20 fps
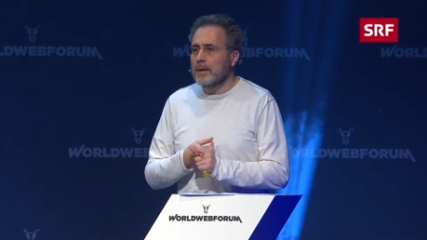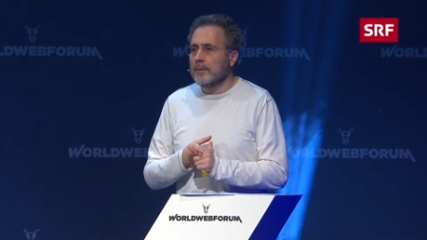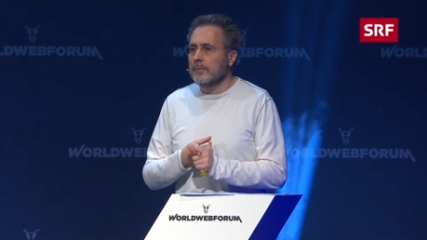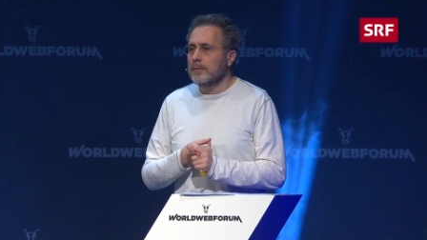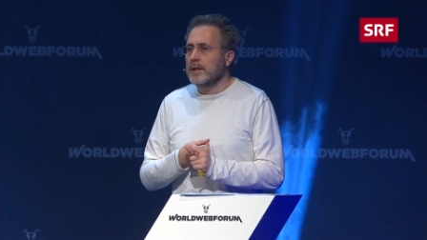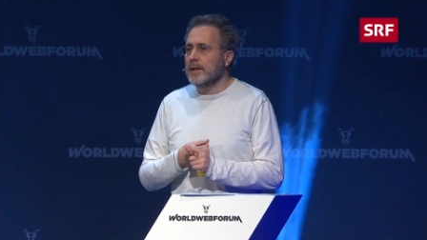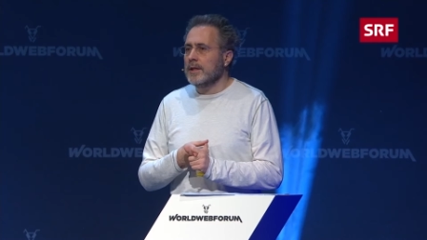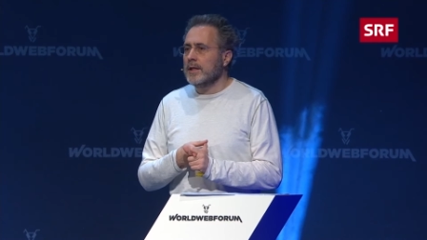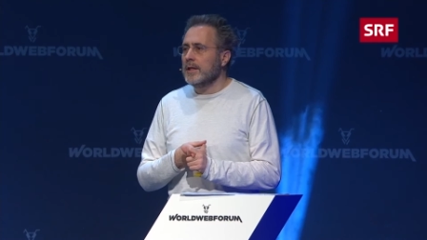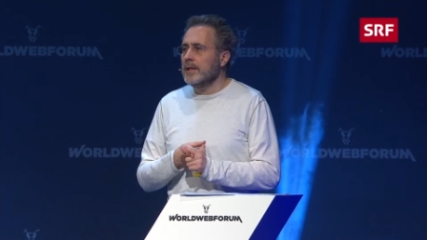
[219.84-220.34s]

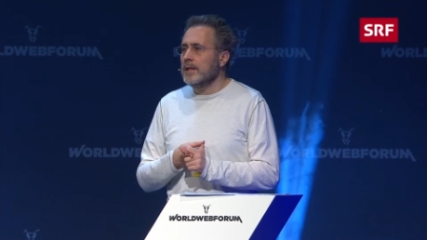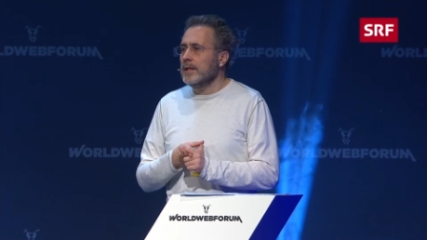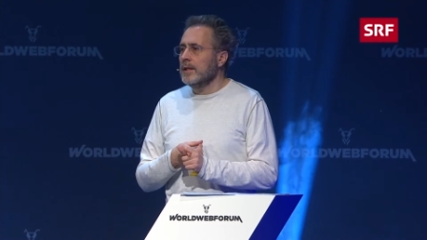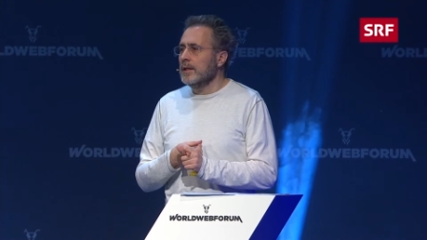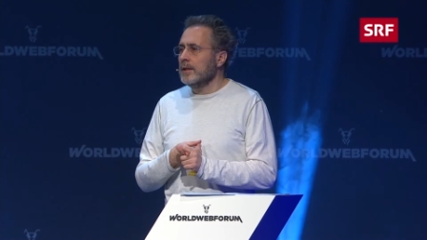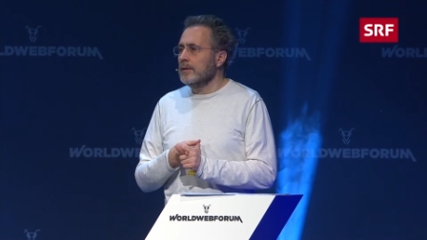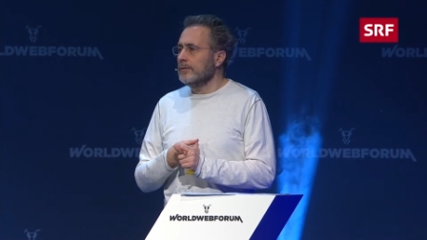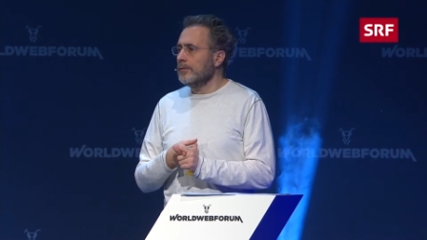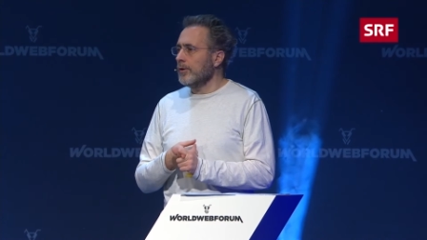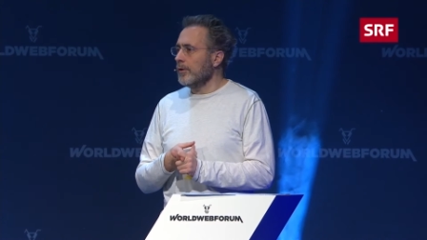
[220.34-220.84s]

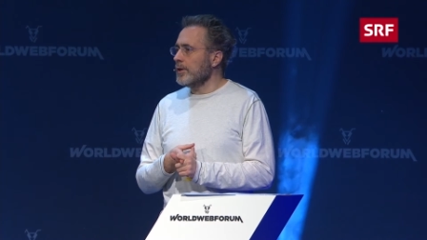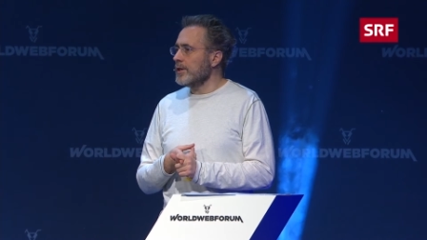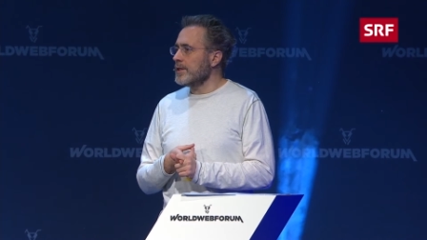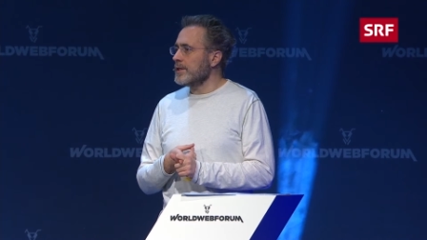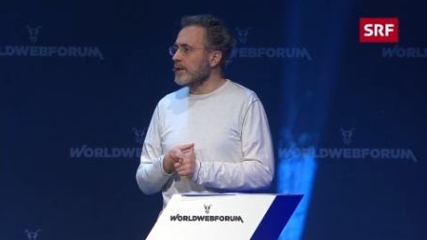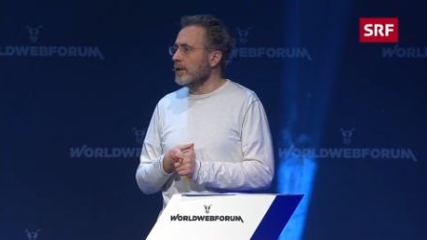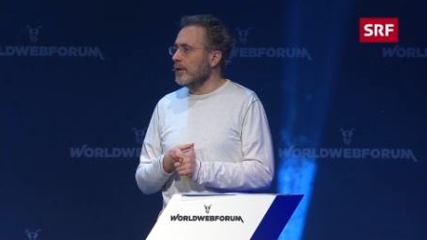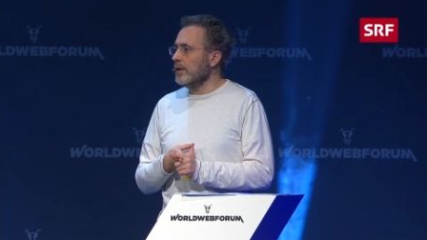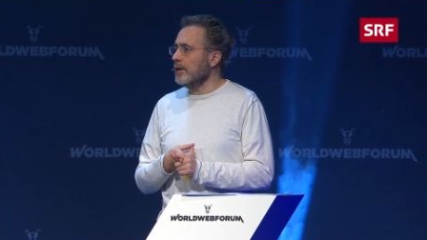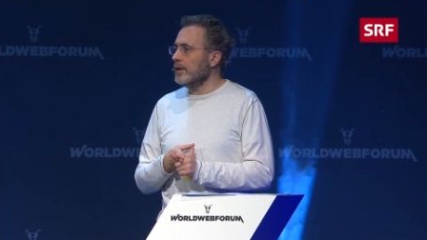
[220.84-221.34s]
we
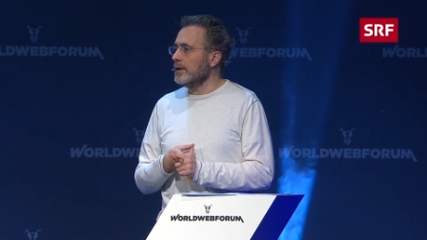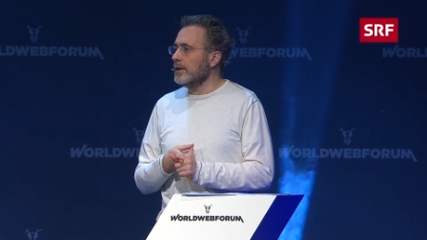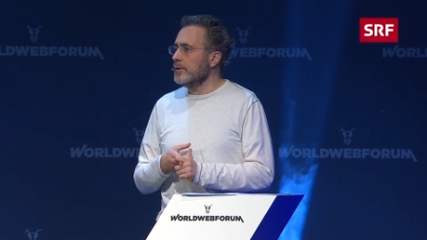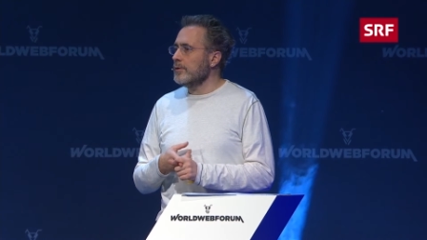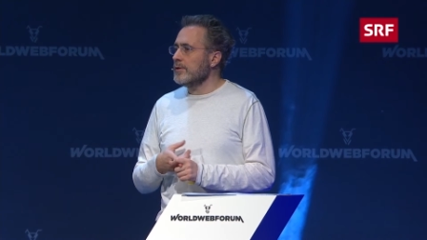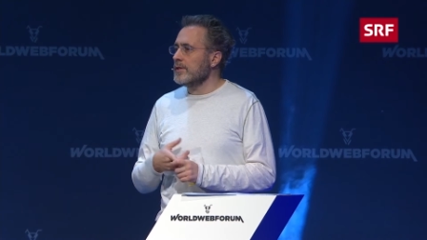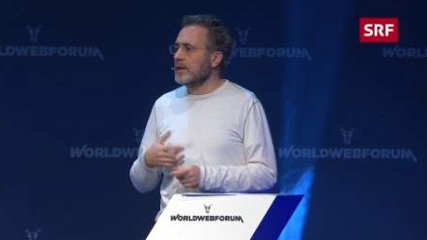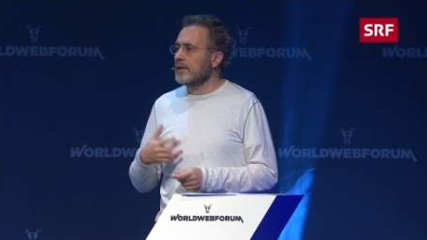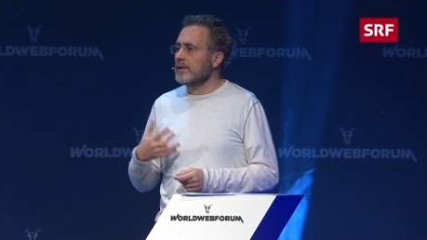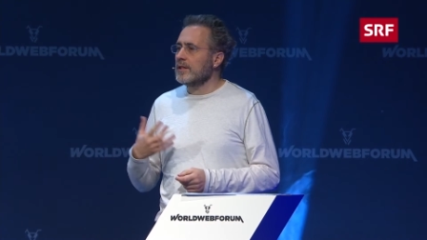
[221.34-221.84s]
focus on
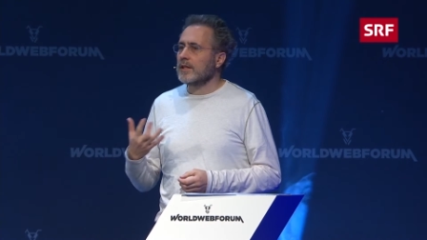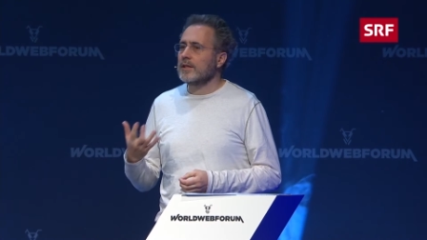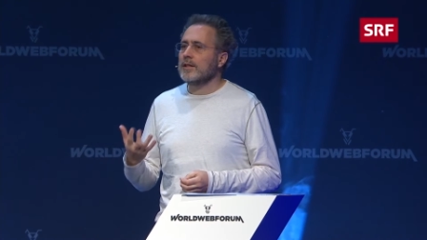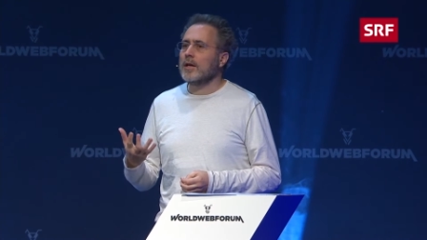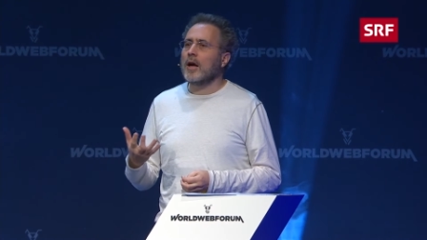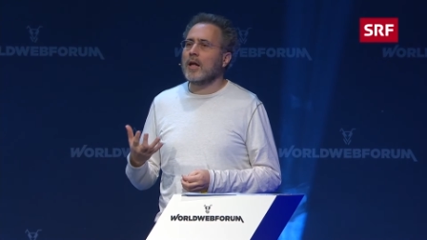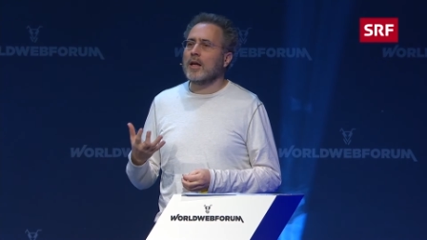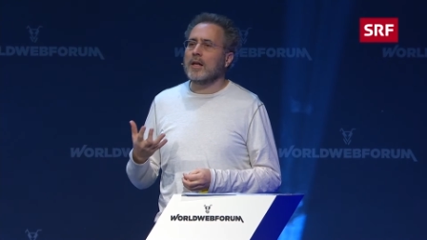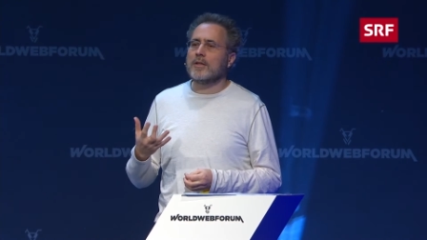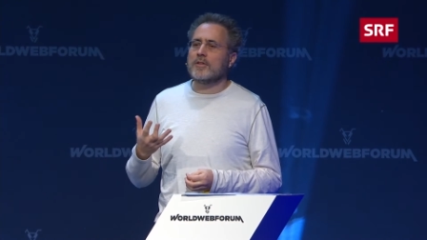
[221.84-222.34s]
using
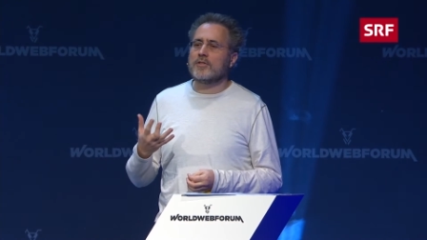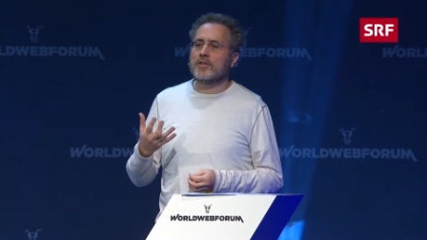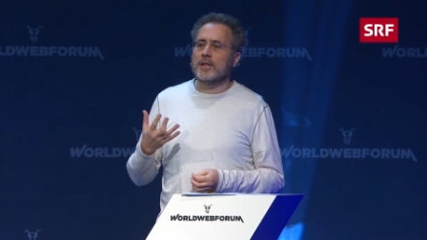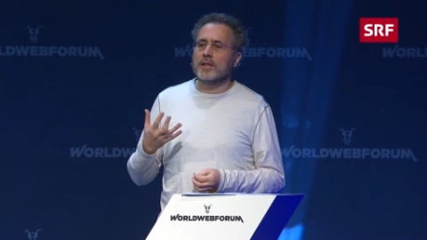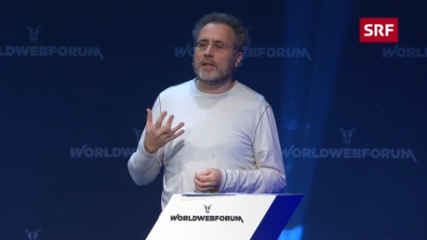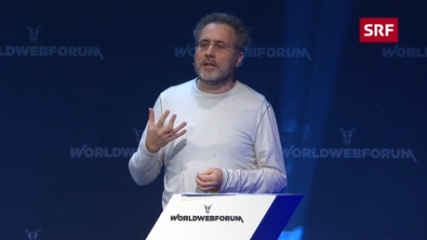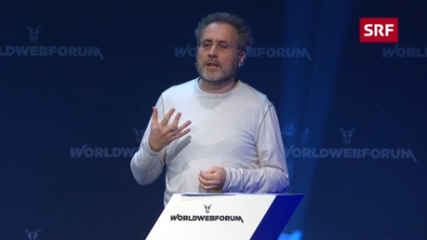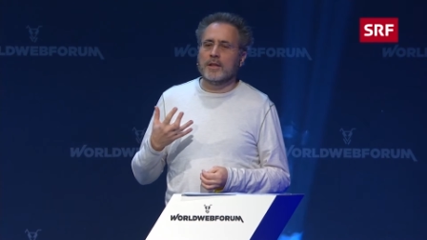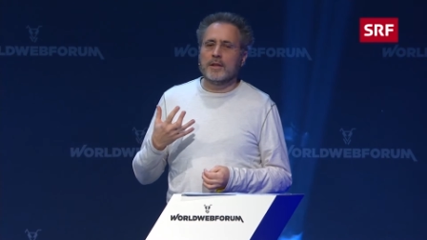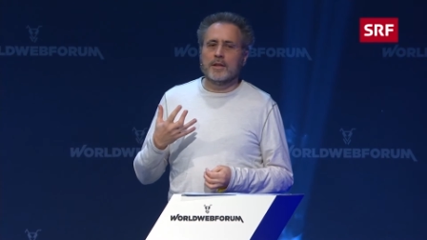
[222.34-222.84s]

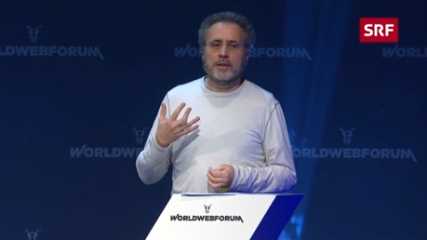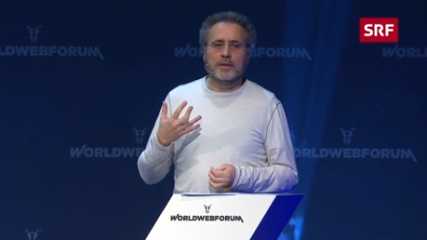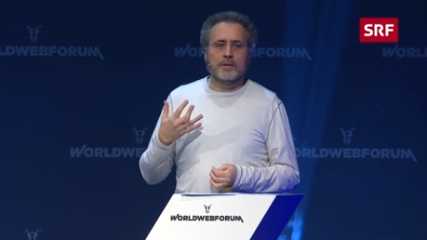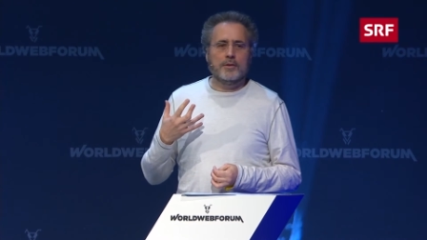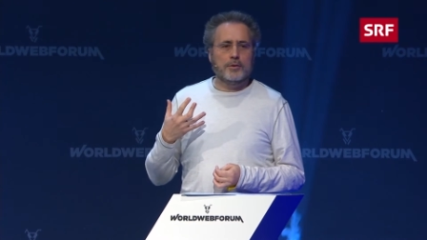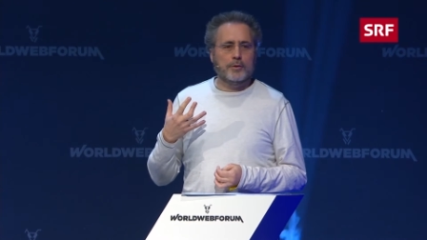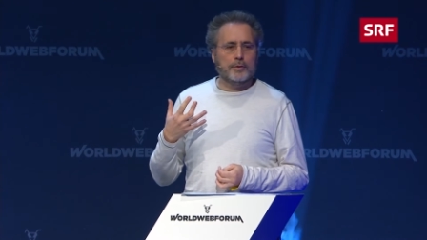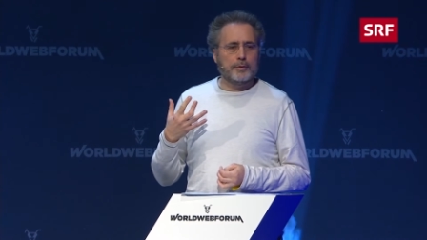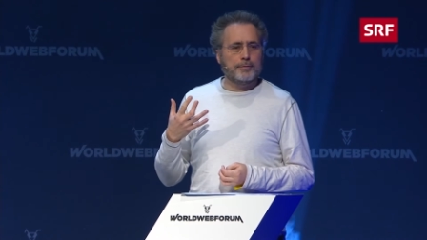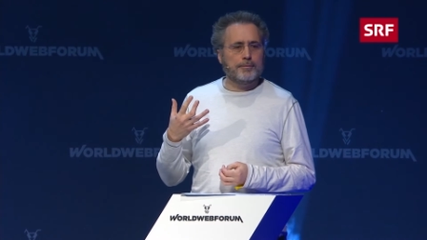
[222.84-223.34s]
technology
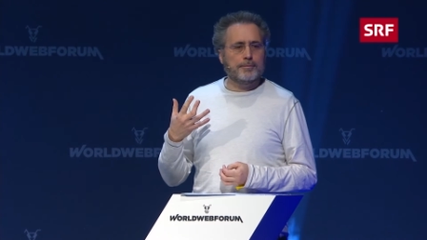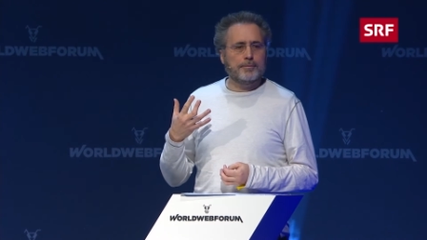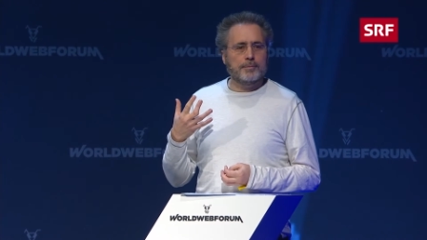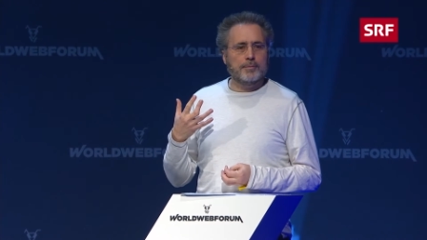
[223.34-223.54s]
to,